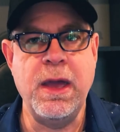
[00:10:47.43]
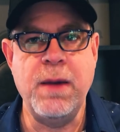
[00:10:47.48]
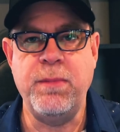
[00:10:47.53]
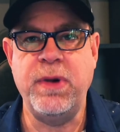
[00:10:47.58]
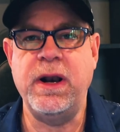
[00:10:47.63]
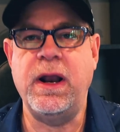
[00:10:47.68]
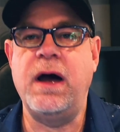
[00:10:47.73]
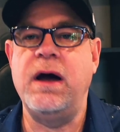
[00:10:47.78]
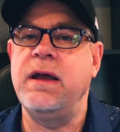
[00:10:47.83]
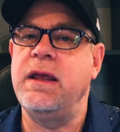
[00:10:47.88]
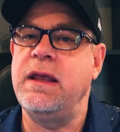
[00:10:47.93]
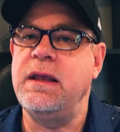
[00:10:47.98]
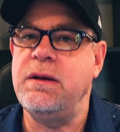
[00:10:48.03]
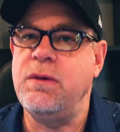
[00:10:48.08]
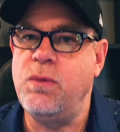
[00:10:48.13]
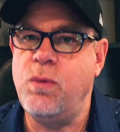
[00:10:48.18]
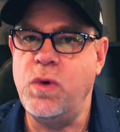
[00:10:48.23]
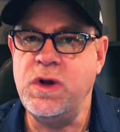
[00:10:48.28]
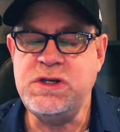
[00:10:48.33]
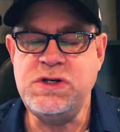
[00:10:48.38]
But
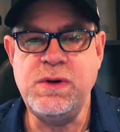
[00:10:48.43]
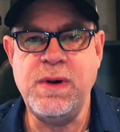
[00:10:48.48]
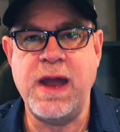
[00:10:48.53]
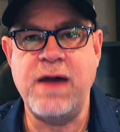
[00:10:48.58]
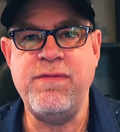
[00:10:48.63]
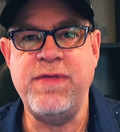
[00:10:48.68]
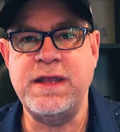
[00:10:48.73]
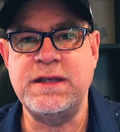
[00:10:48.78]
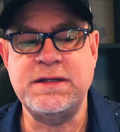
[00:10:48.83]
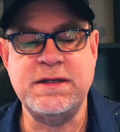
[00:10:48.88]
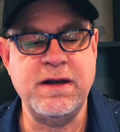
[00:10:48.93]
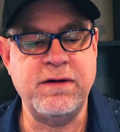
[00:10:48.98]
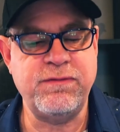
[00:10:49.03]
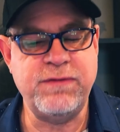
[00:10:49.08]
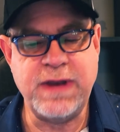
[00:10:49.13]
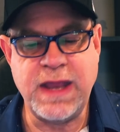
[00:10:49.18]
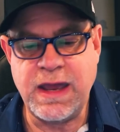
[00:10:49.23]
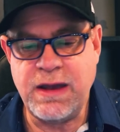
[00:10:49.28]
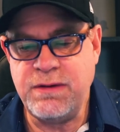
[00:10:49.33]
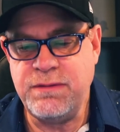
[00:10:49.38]
once you have that stuff
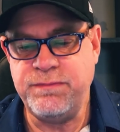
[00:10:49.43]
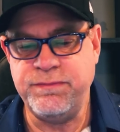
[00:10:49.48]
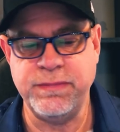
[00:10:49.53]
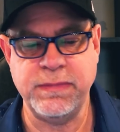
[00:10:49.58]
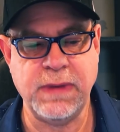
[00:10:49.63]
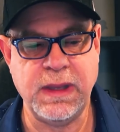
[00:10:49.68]
down,